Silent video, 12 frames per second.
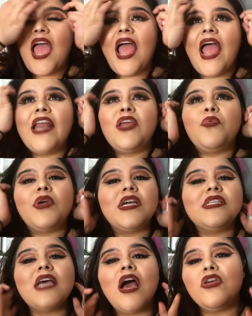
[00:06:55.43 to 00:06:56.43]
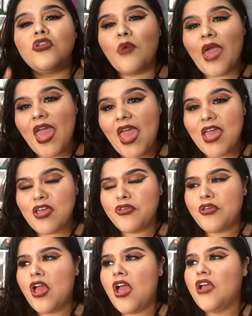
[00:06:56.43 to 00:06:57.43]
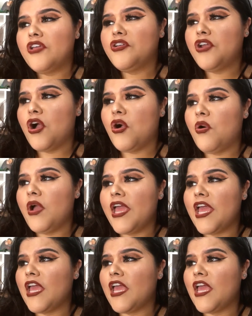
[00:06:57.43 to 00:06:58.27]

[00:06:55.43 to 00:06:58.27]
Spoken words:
anyone could tell you, hey, you know,